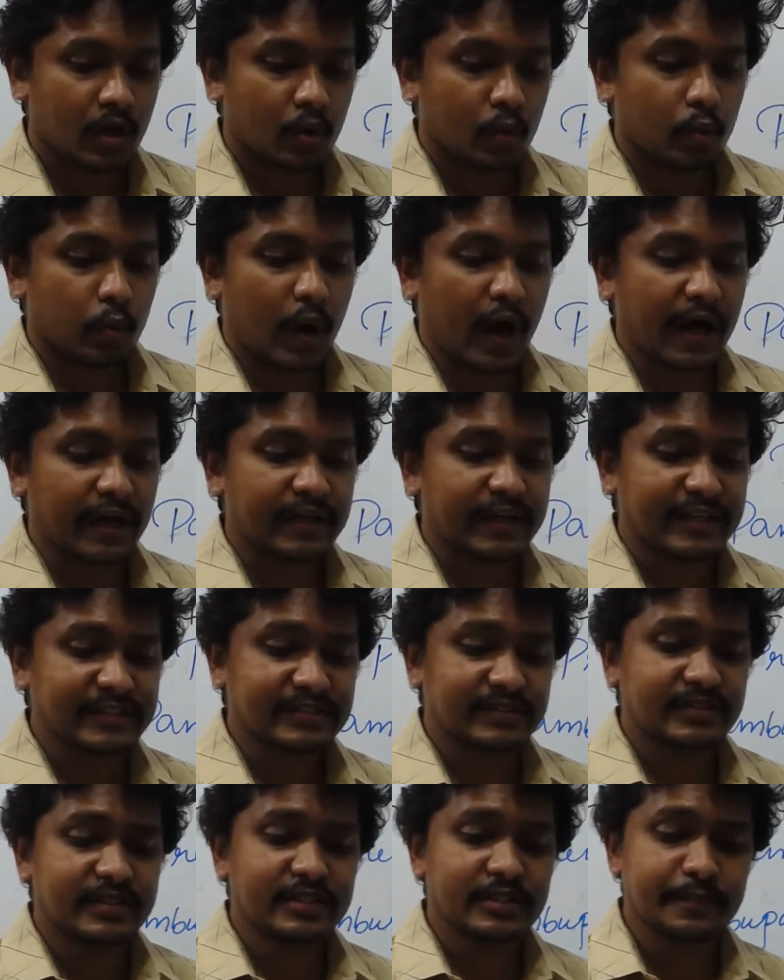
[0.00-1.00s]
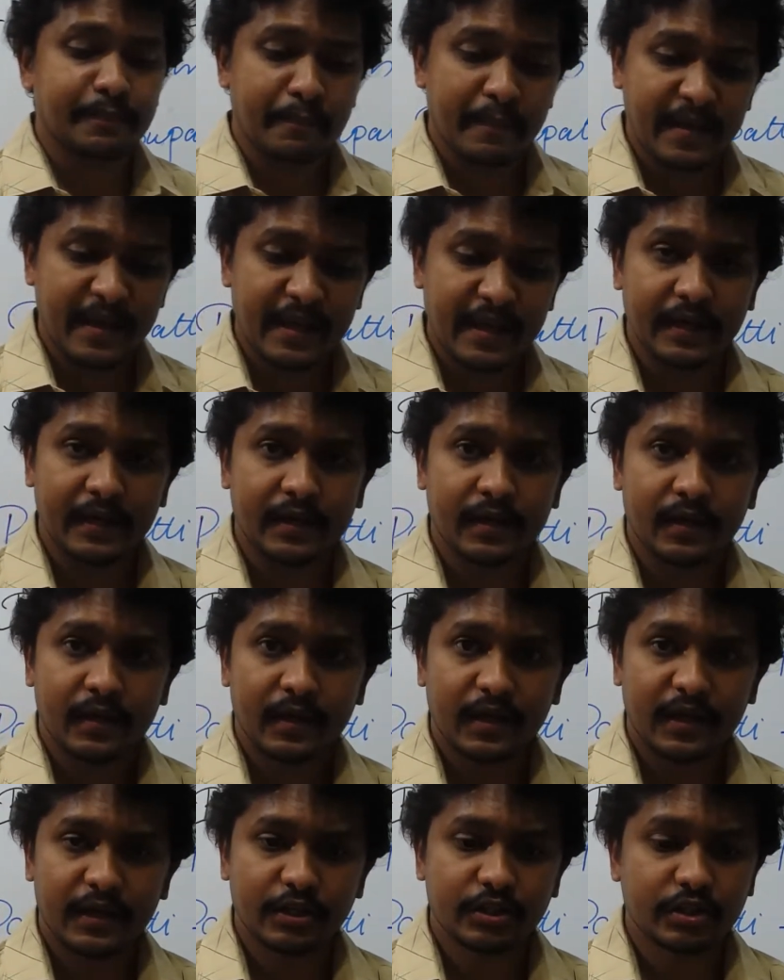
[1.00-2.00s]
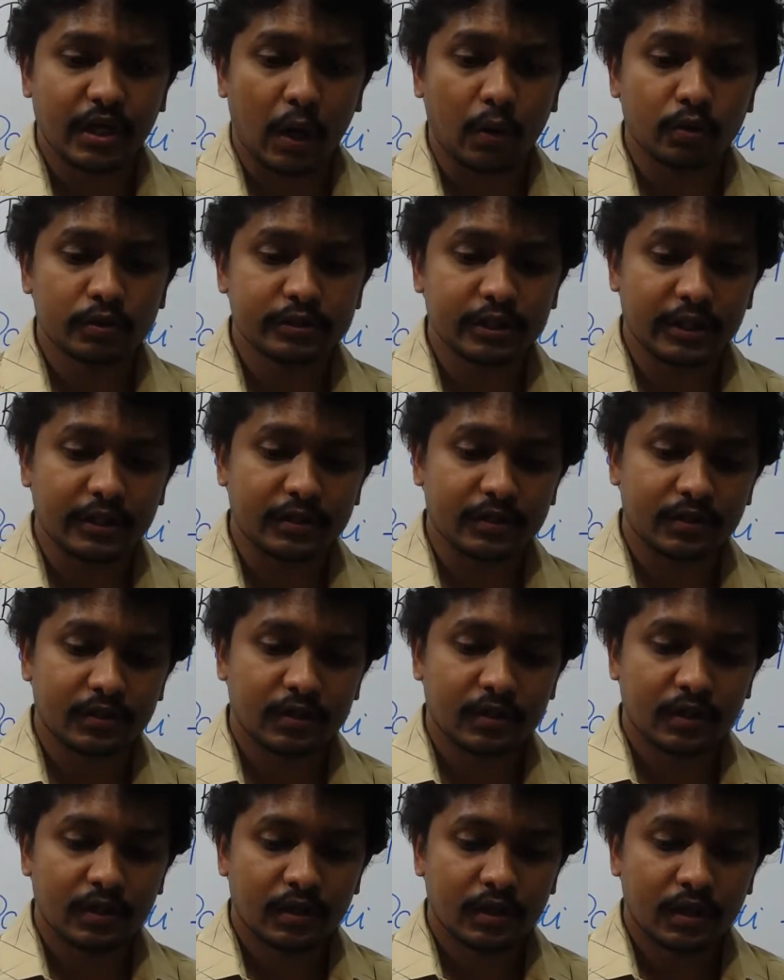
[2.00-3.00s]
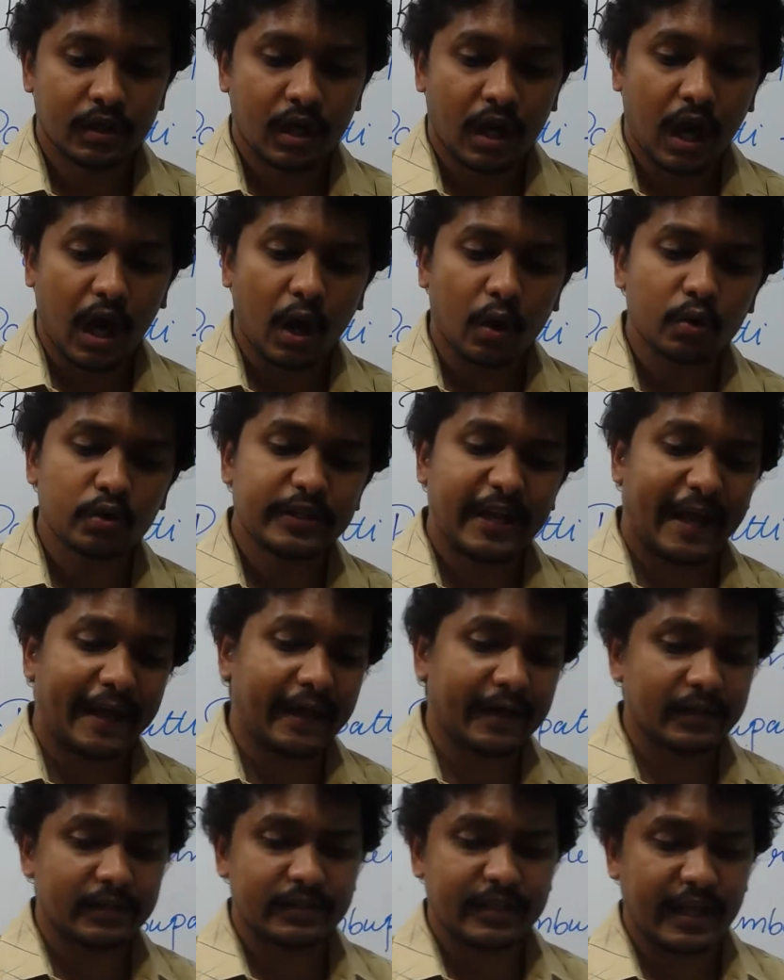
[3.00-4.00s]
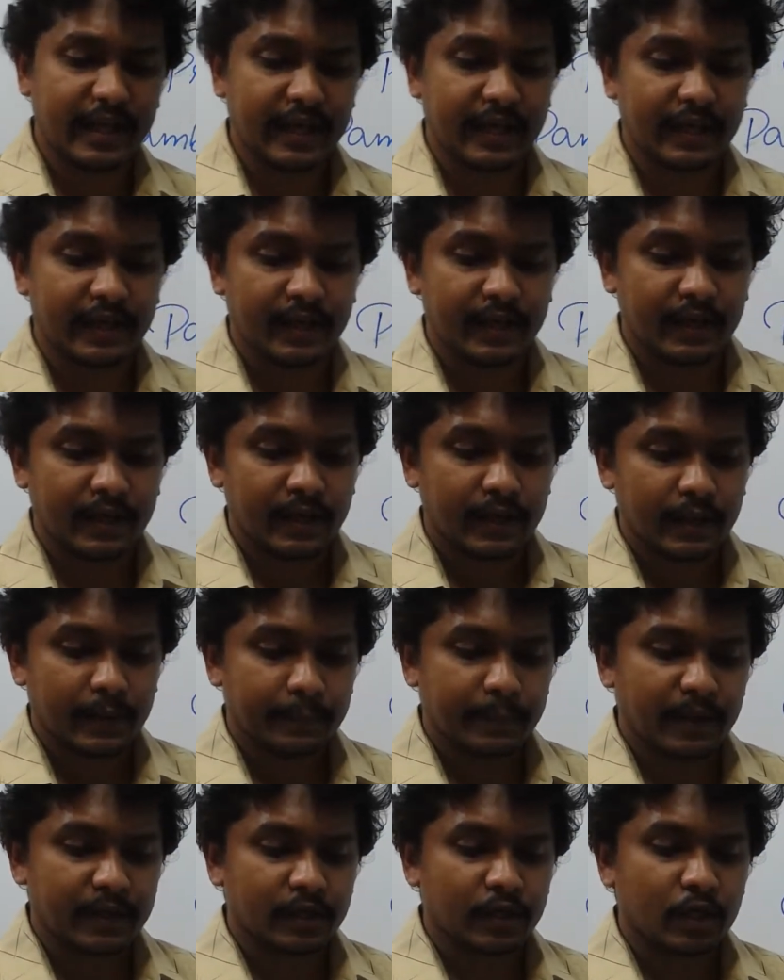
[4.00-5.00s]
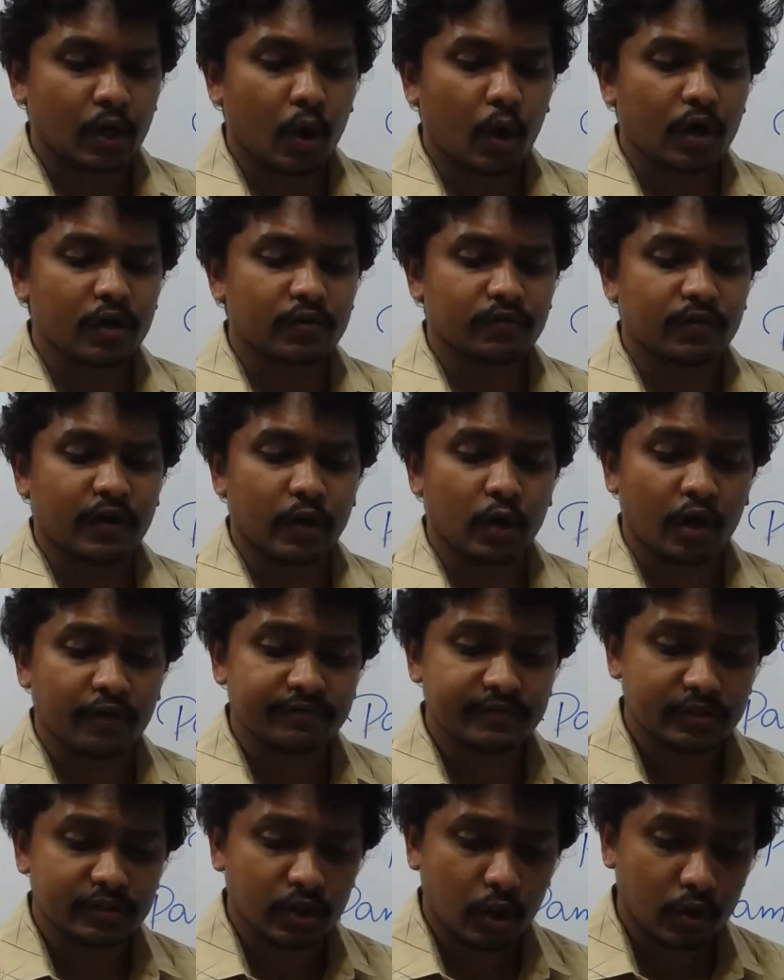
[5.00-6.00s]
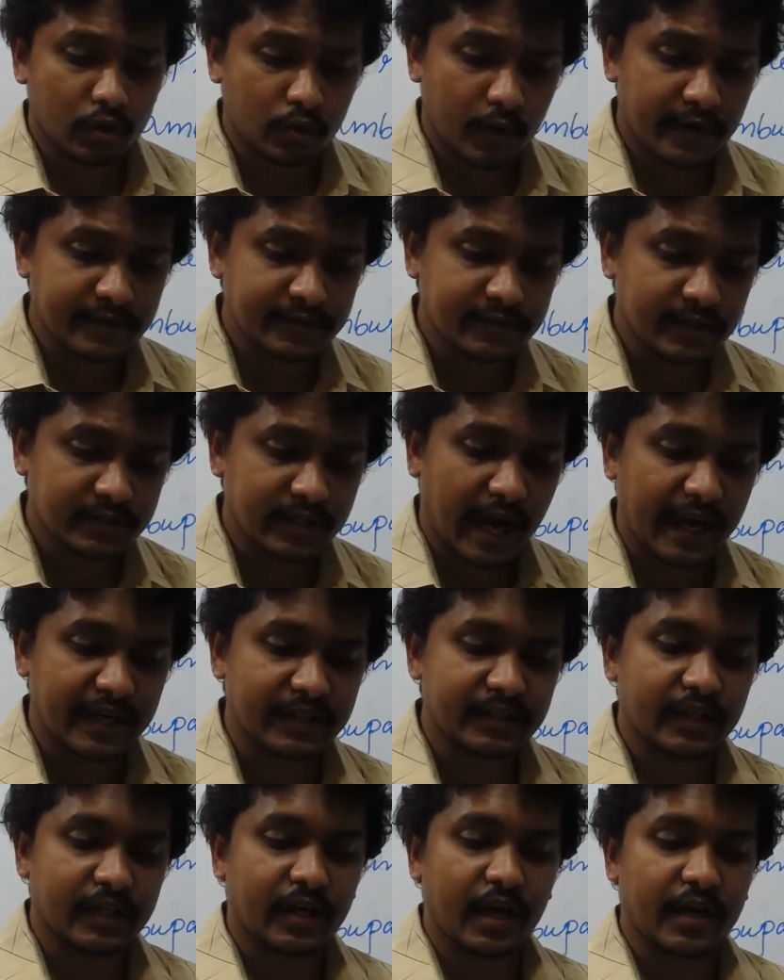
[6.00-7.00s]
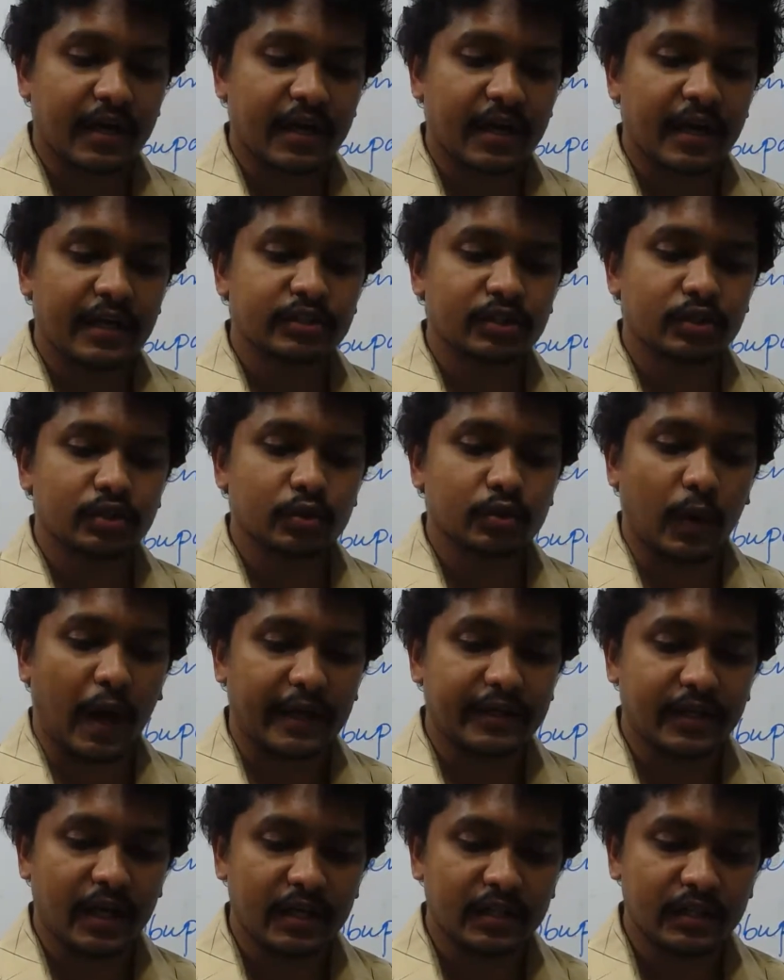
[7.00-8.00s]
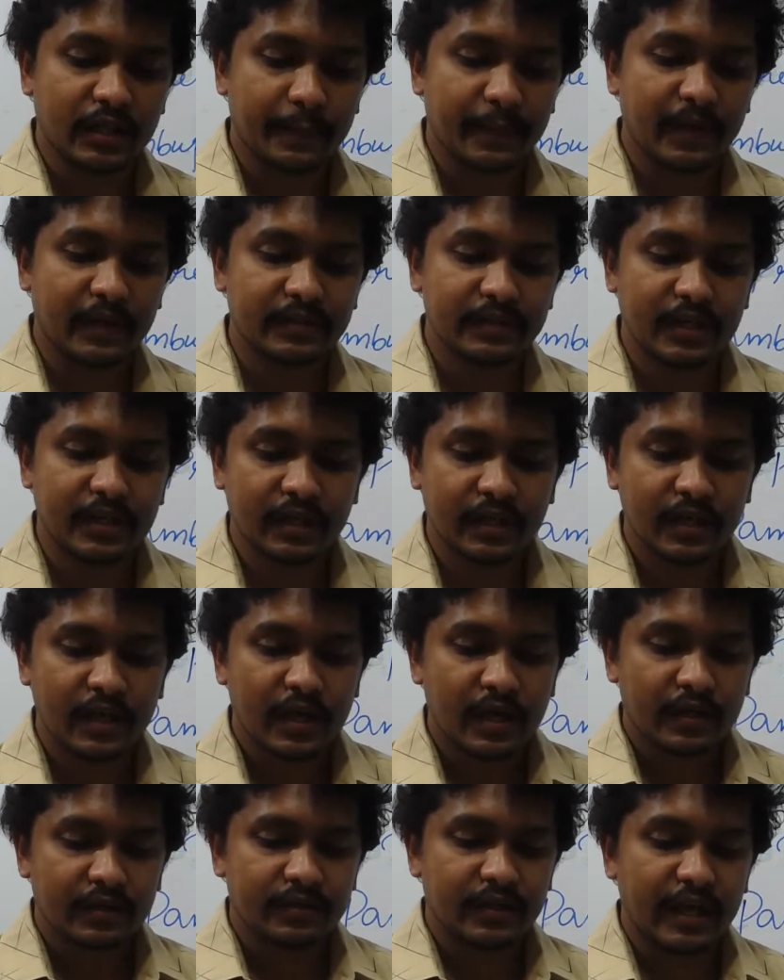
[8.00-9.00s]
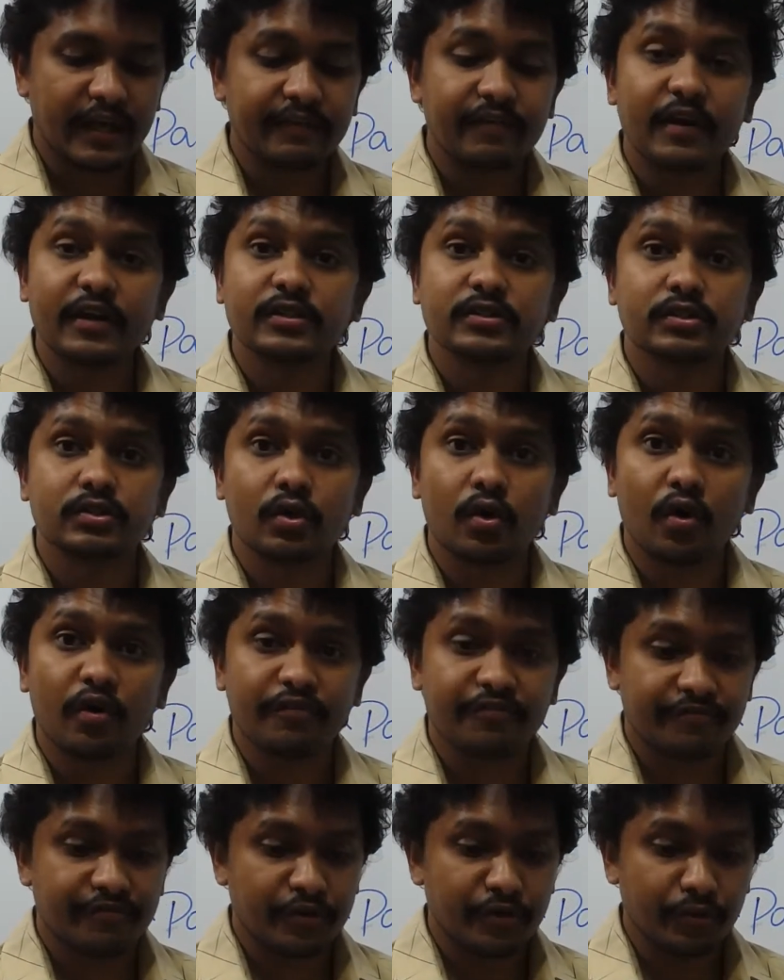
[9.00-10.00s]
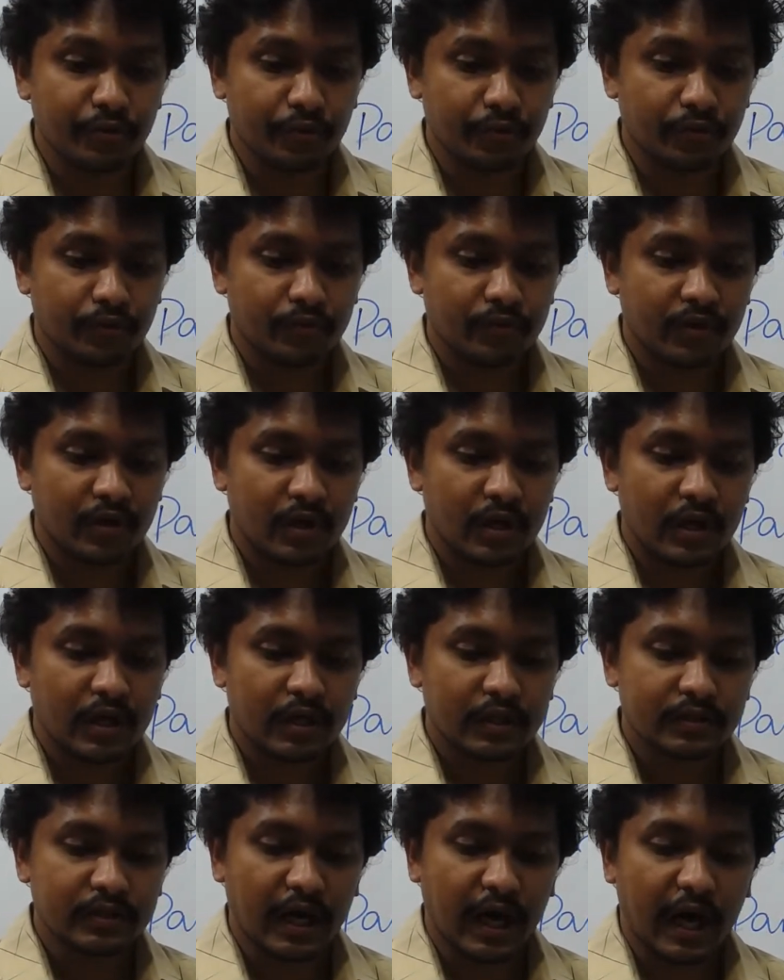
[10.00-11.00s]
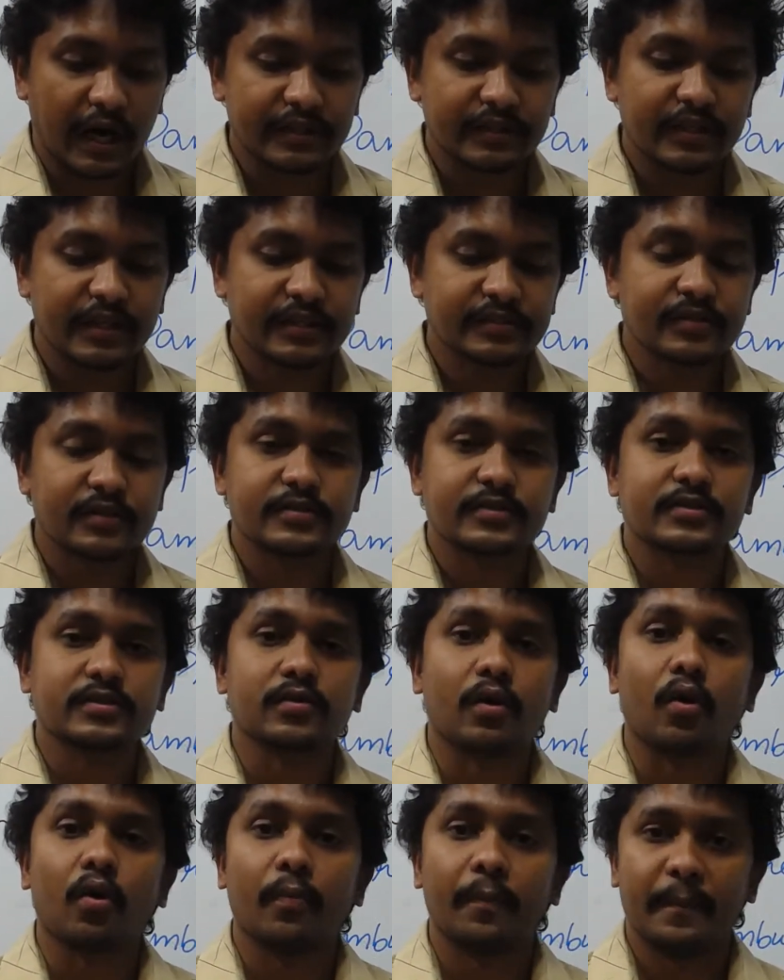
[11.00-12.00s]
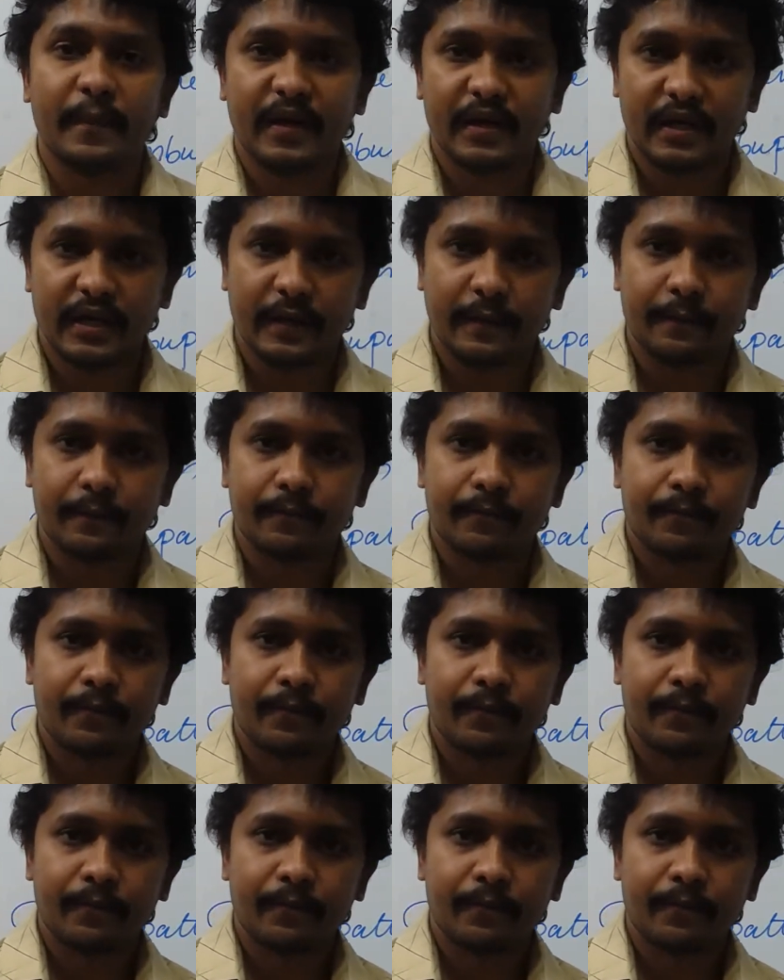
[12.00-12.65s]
What does this mean? He shouted. How dare they? But not one of the tortoises had the courage to attend the meeting. They were so few, the others so many.